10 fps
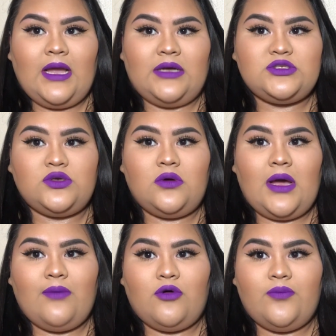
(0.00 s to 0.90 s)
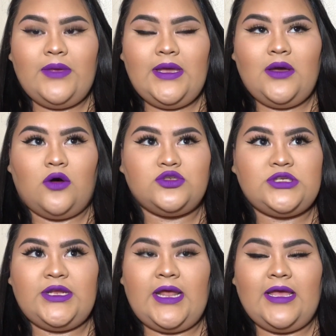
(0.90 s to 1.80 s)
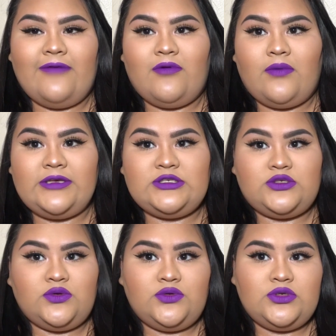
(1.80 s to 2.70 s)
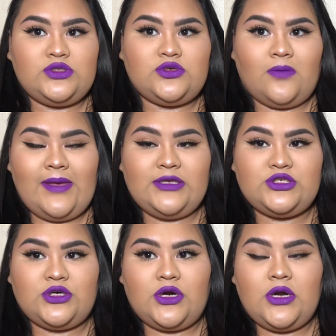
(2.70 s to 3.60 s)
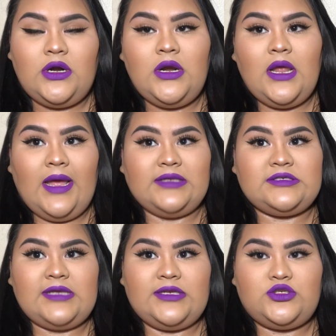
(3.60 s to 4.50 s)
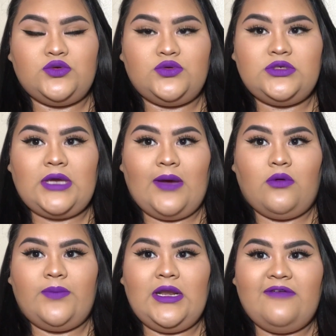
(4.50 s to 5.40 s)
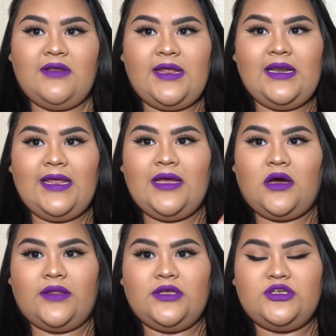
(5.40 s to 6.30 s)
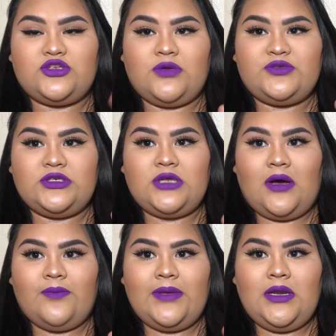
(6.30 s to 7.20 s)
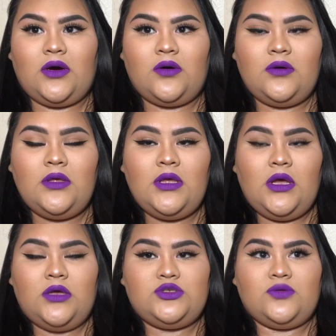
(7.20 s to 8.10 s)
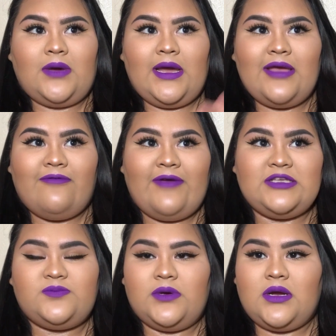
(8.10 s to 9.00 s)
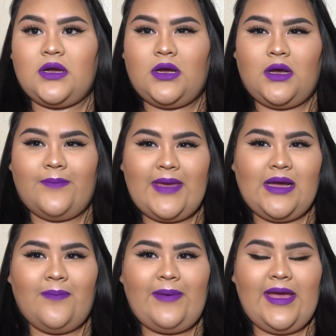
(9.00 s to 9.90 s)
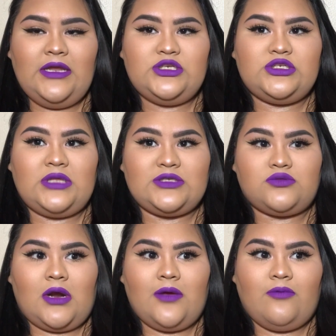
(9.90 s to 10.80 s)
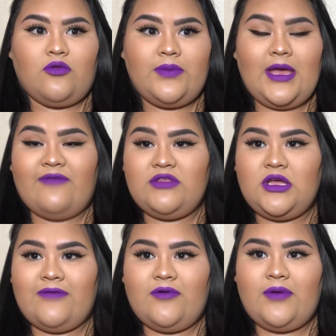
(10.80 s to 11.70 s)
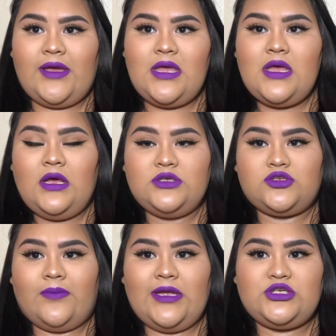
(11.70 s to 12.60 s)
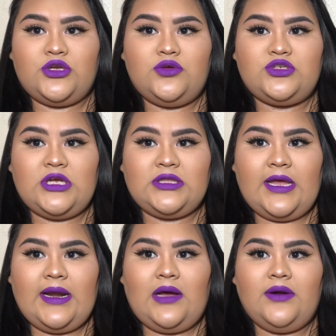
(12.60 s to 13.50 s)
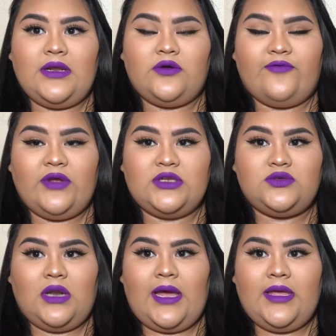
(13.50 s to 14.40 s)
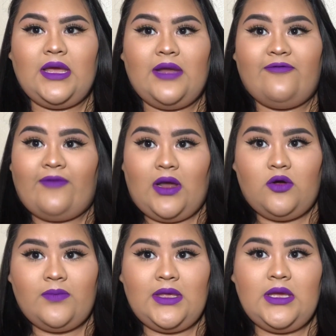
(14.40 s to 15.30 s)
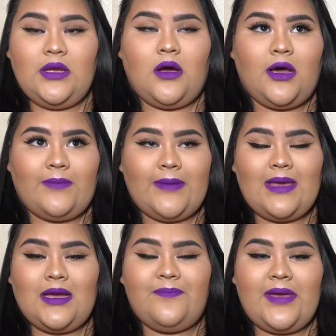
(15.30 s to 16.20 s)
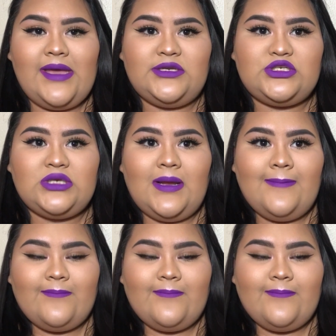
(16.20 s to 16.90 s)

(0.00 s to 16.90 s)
Also, I will be hosting a giveaway soon, so make sure and stay tuned. I will be leaving a link on the description down below to my Facebook makeup page. That's where I will be having the giveaway, so make sure you check that out, and don't forget to like and follow me on my makeup page.